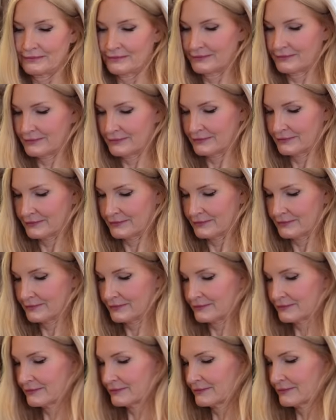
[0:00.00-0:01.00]

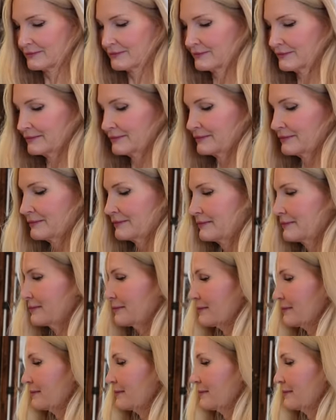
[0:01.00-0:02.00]

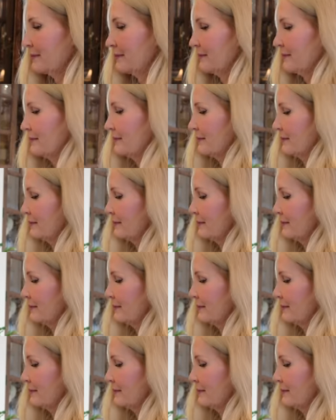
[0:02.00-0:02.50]
Nothing is said.